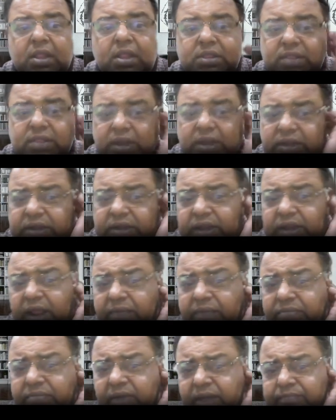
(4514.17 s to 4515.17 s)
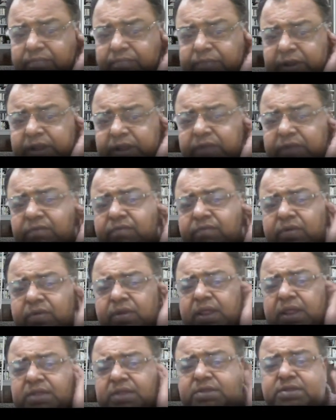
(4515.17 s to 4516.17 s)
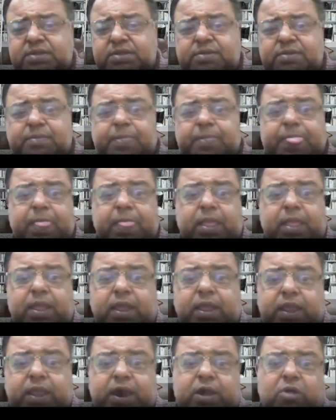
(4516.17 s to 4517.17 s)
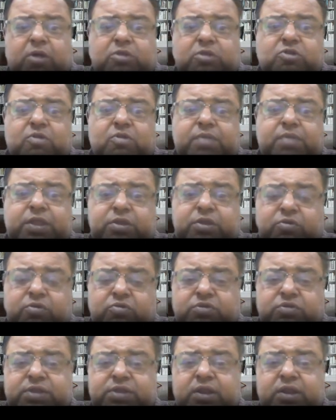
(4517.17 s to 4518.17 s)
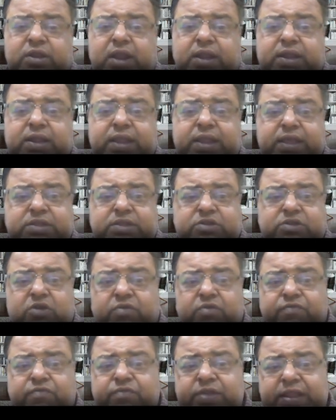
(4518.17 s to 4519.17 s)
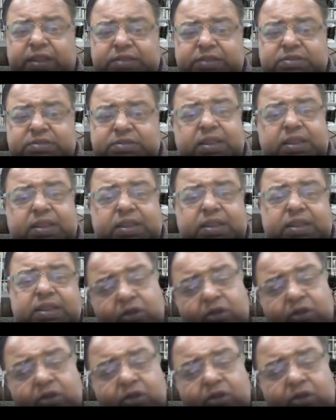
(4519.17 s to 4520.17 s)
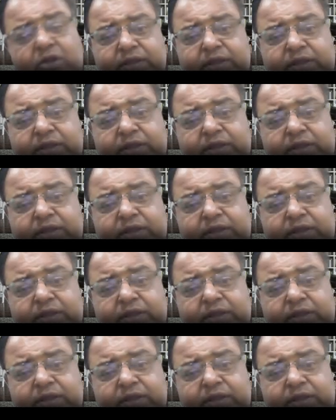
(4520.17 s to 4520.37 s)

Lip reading: The term competitiveness can also be used in context of national economy